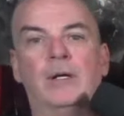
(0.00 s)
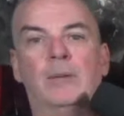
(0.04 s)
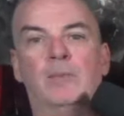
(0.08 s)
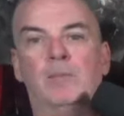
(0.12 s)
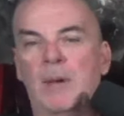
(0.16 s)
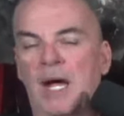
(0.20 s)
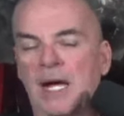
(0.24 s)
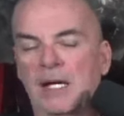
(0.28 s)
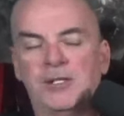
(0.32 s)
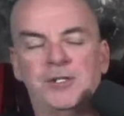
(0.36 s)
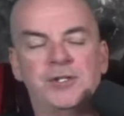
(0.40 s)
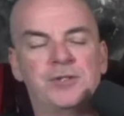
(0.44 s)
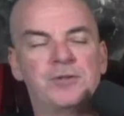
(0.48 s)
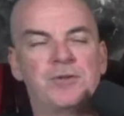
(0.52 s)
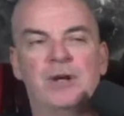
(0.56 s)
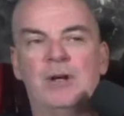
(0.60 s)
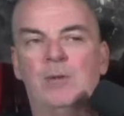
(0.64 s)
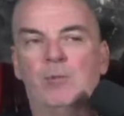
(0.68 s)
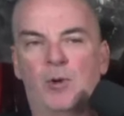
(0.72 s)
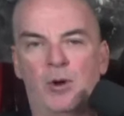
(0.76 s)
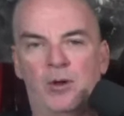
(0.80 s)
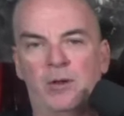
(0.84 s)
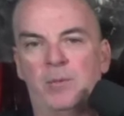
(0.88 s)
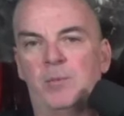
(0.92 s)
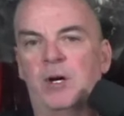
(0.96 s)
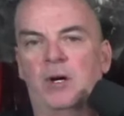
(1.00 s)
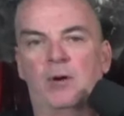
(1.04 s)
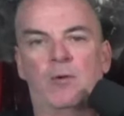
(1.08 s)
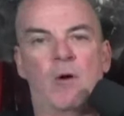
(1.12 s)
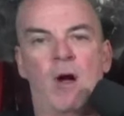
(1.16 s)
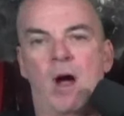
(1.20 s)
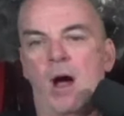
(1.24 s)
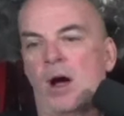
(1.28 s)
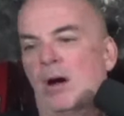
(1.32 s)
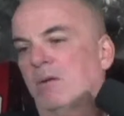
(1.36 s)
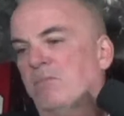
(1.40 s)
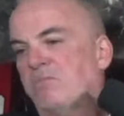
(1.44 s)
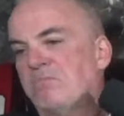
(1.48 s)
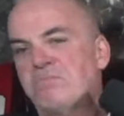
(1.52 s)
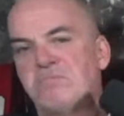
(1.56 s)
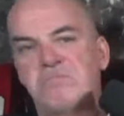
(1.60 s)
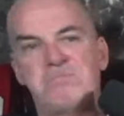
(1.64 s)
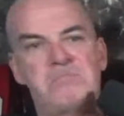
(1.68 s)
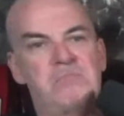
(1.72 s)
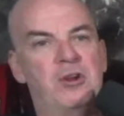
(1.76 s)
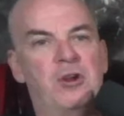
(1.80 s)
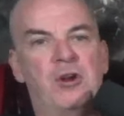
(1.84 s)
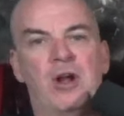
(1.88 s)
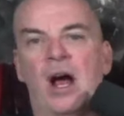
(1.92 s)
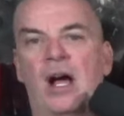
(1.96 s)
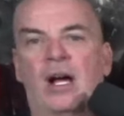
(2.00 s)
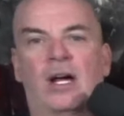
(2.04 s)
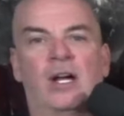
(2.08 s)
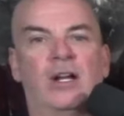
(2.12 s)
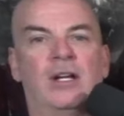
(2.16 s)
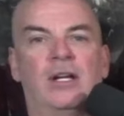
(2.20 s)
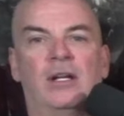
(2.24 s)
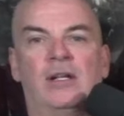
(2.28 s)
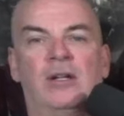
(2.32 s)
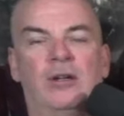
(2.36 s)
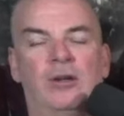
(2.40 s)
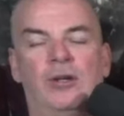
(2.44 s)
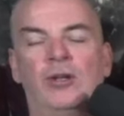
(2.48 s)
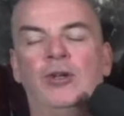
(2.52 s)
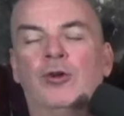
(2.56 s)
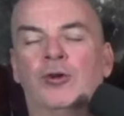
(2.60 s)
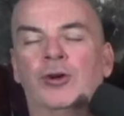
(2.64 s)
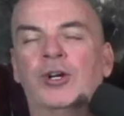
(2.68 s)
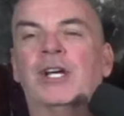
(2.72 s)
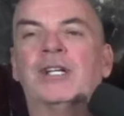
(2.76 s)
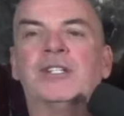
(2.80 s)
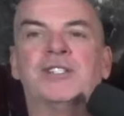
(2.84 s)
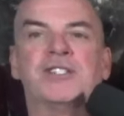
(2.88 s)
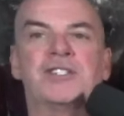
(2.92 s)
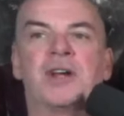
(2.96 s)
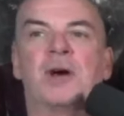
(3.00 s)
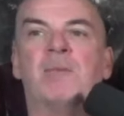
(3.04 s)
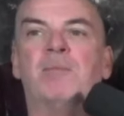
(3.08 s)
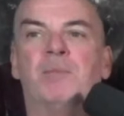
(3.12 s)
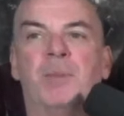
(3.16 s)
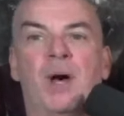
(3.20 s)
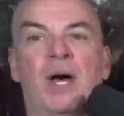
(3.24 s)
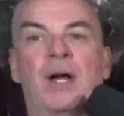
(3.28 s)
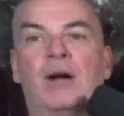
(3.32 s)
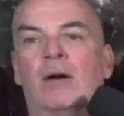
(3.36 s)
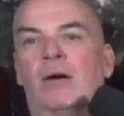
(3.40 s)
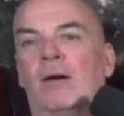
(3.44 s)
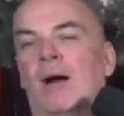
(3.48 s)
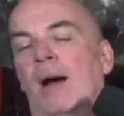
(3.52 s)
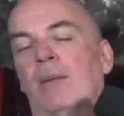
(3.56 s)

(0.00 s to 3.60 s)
Mainstream rhythmic rock. You're not going to you'll get some better.